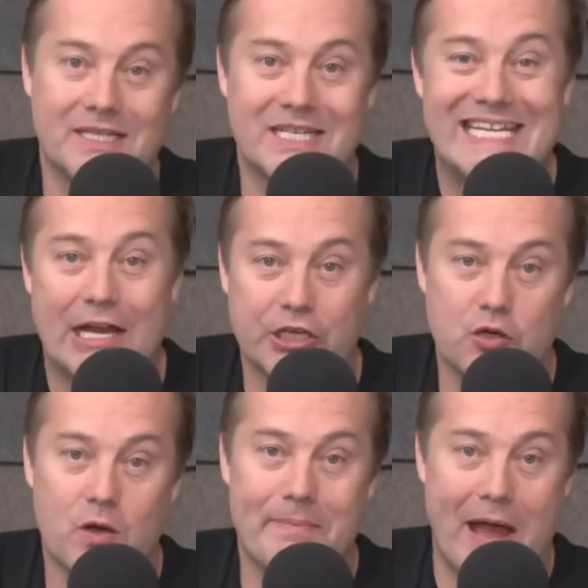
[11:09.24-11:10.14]
to tell
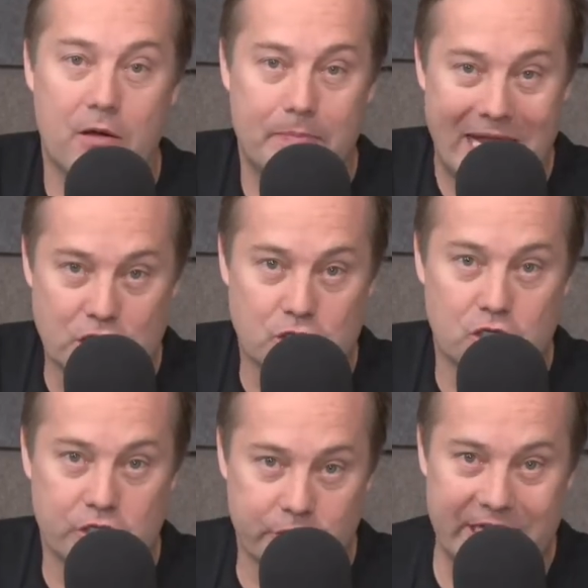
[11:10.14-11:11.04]
you about
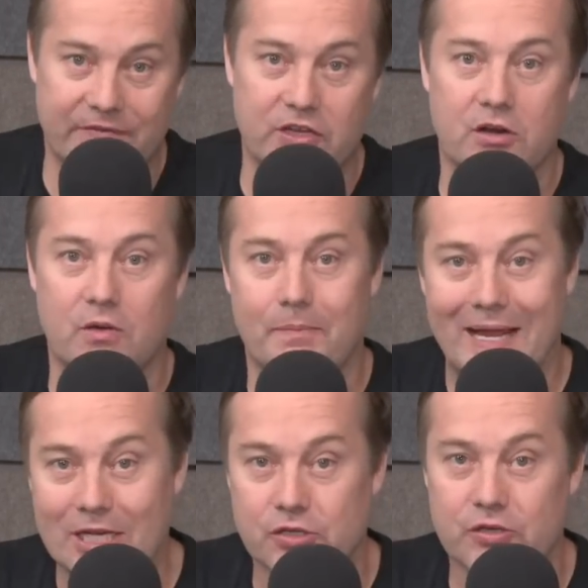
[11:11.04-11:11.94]
PagerDuty. If you don't know what
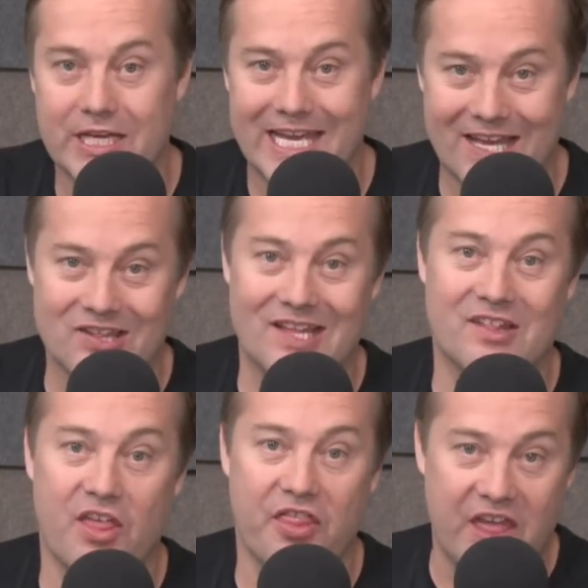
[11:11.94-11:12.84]
PagerDuty is, it's
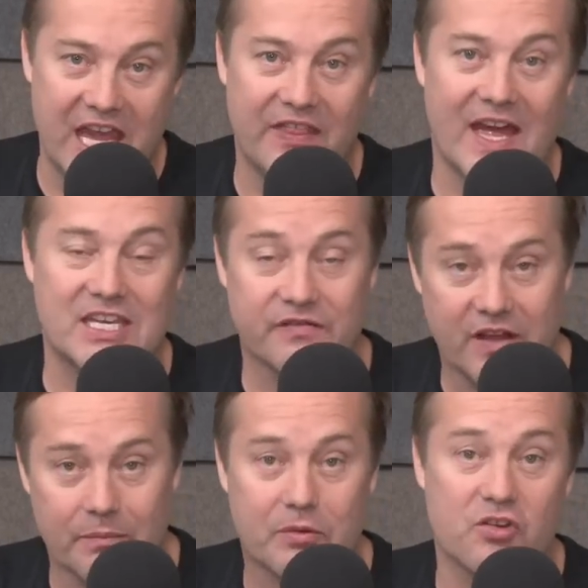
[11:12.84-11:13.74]
the thing that
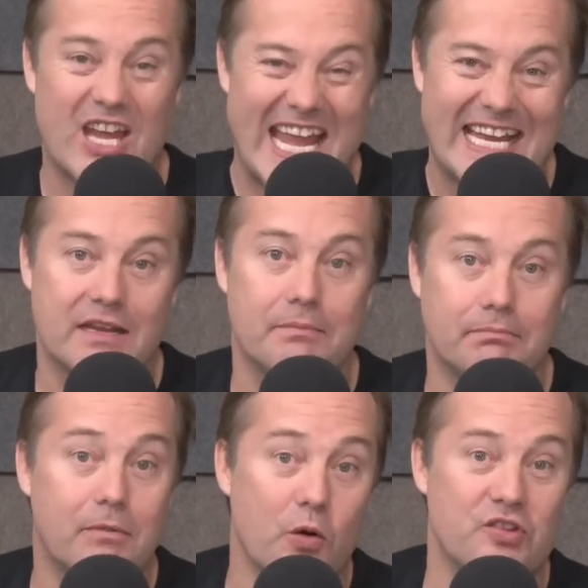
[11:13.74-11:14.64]
developers hate
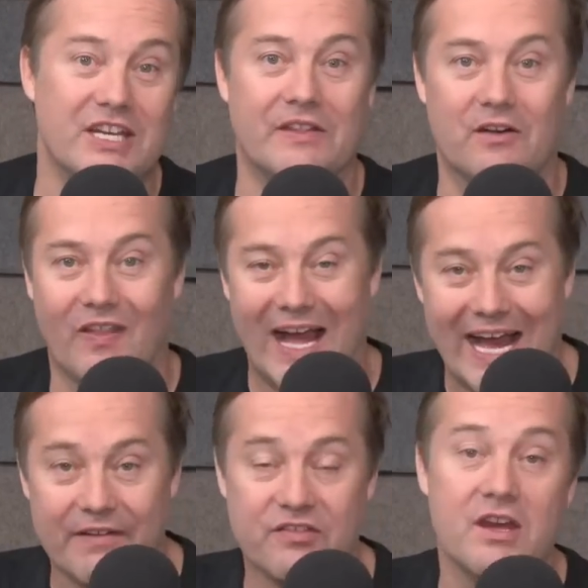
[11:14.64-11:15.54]
most in their
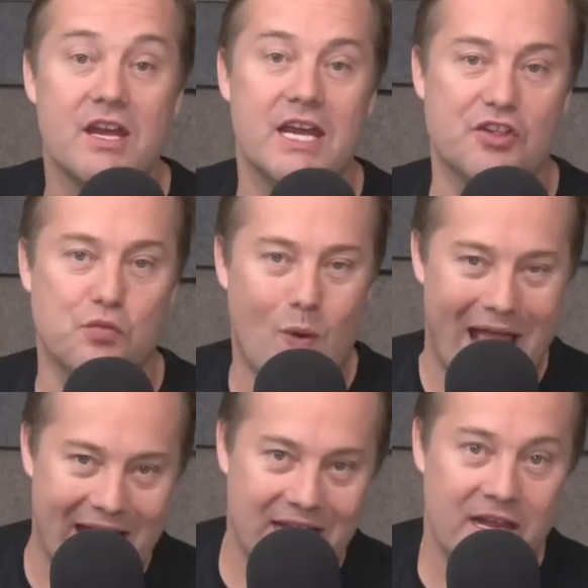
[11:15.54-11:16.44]
lives. It's
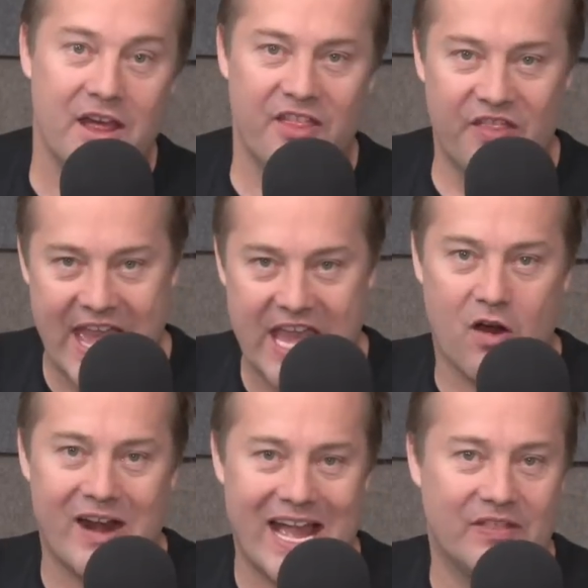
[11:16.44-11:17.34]
when they
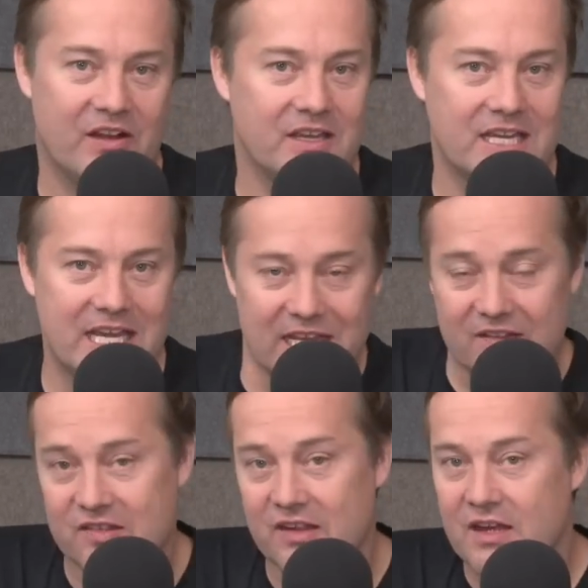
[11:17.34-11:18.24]
are at their kids'